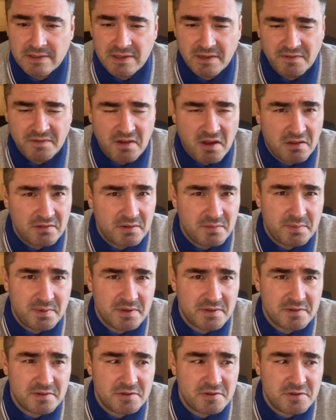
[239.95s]
if you're
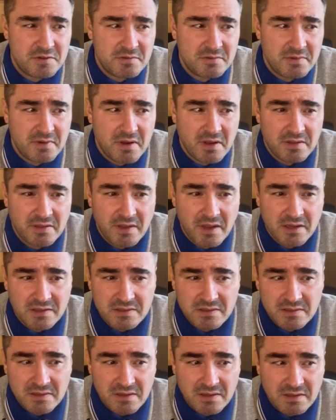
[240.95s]
100% sure you are
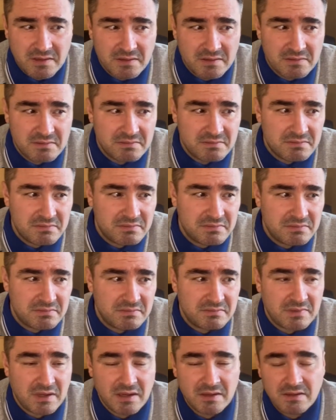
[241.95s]
not uh,
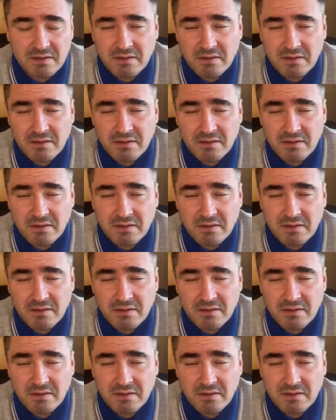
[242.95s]
i don't know